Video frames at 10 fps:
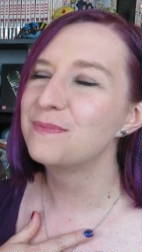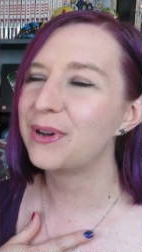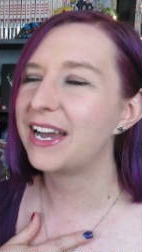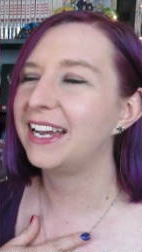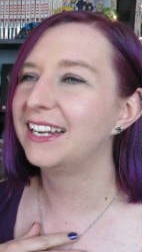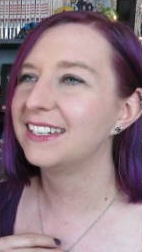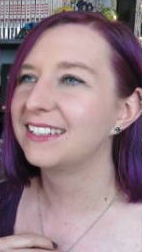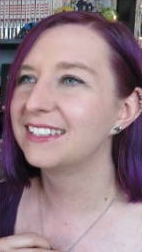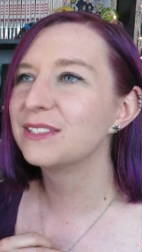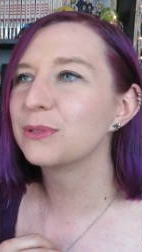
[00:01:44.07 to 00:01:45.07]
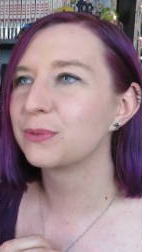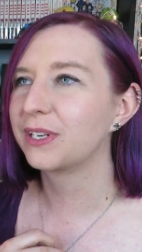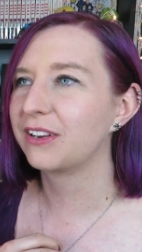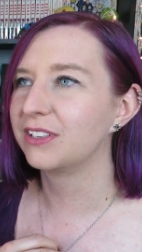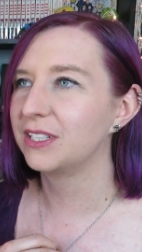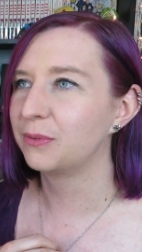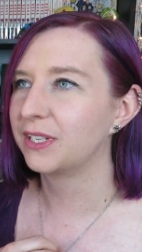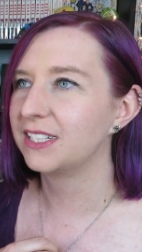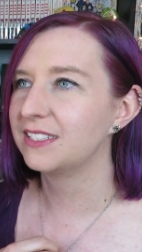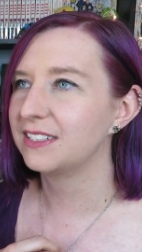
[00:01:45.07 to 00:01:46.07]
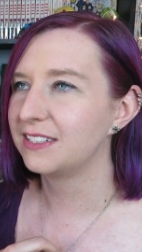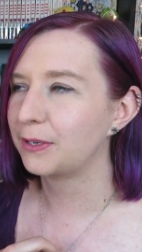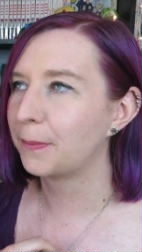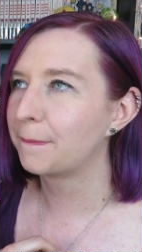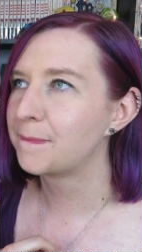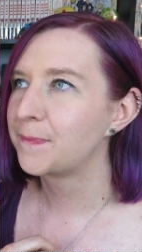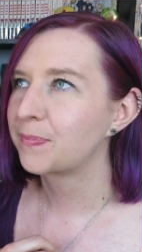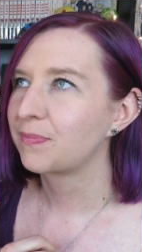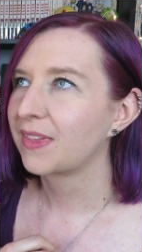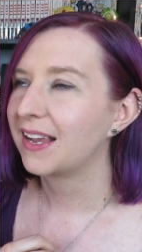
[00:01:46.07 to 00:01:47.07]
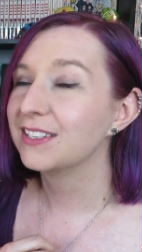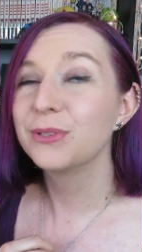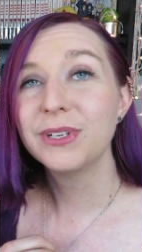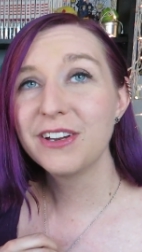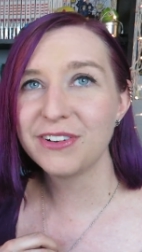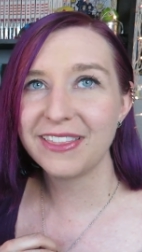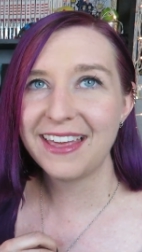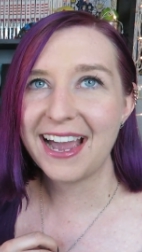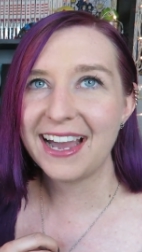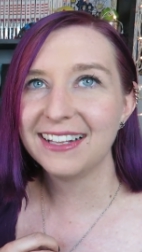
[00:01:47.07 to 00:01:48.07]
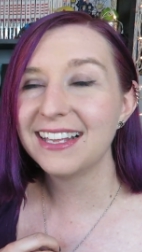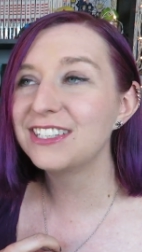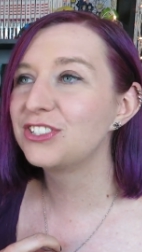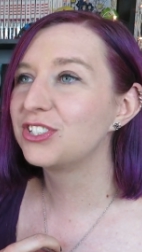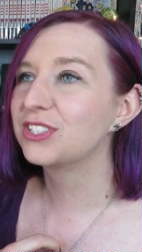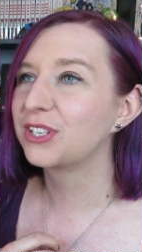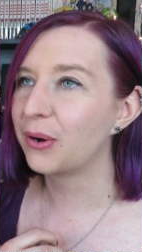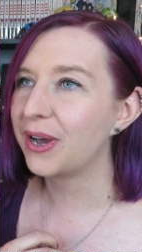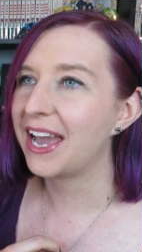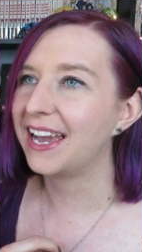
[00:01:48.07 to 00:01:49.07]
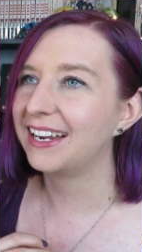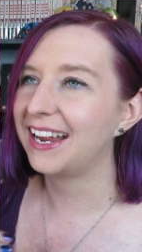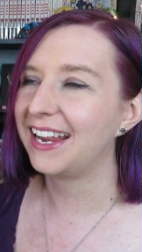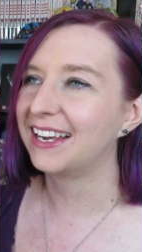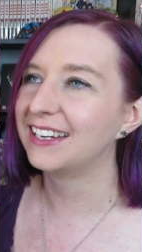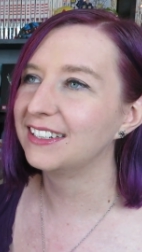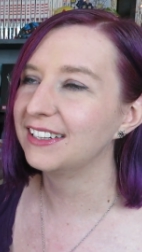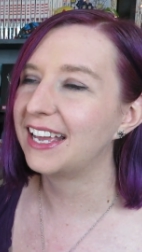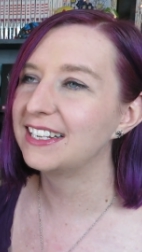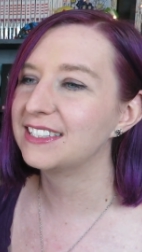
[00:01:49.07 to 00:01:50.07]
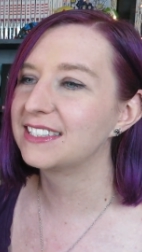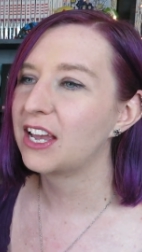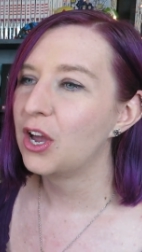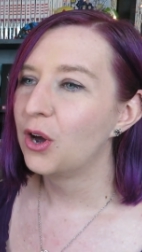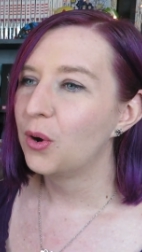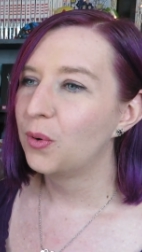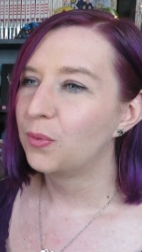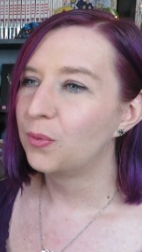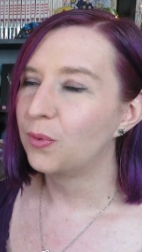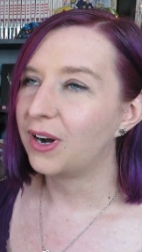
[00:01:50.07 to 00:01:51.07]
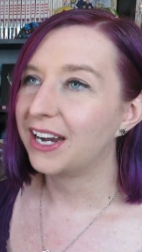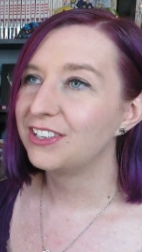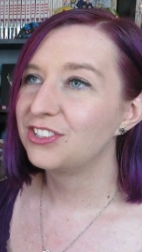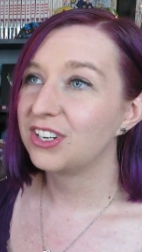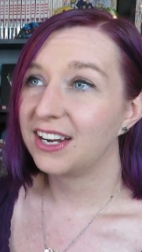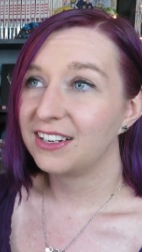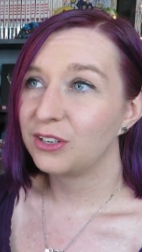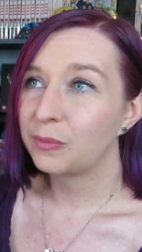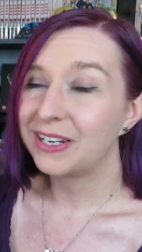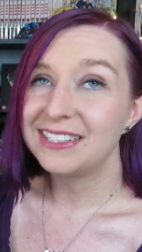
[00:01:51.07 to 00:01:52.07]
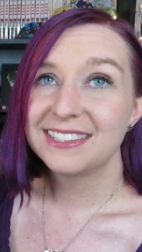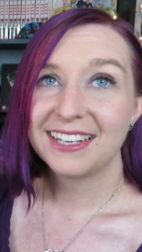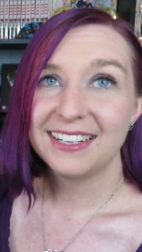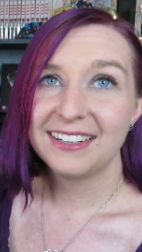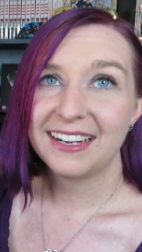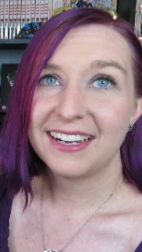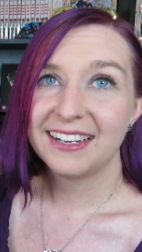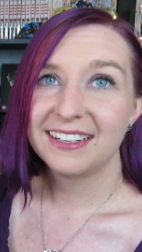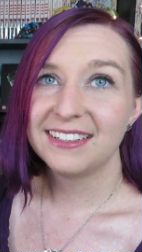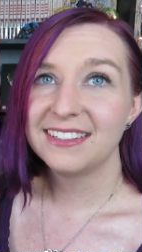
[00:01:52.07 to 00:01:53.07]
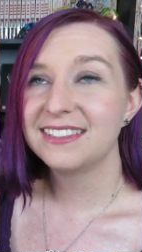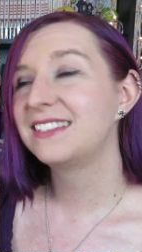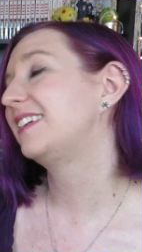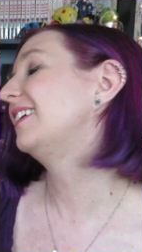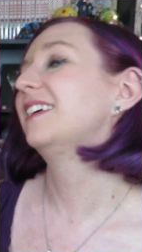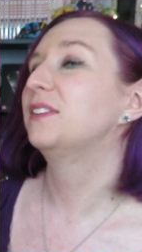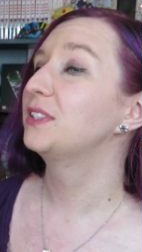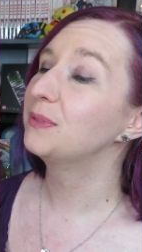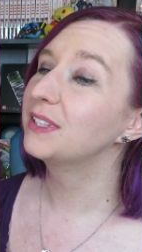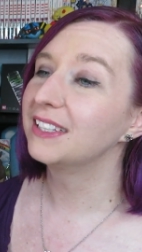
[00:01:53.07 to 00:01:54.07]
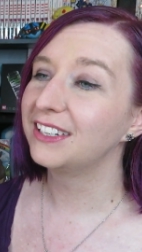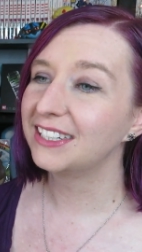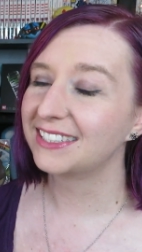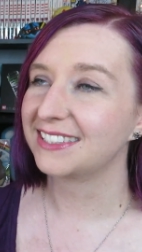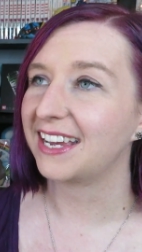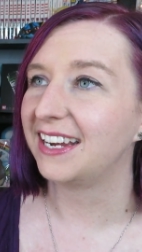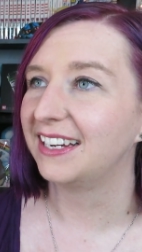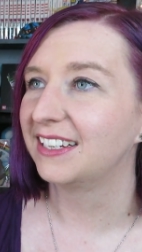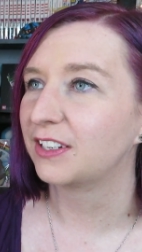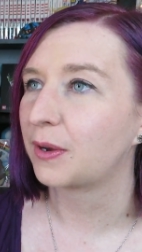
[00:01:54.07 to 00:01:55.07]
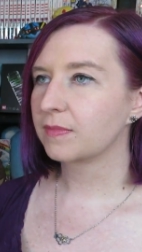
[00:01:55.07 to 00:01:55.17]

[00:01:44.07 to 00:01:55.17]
but this was one I really wanted to do. So enough on that, let's just go ahead and let's watch Under My Skin and see, see what the lyrics say.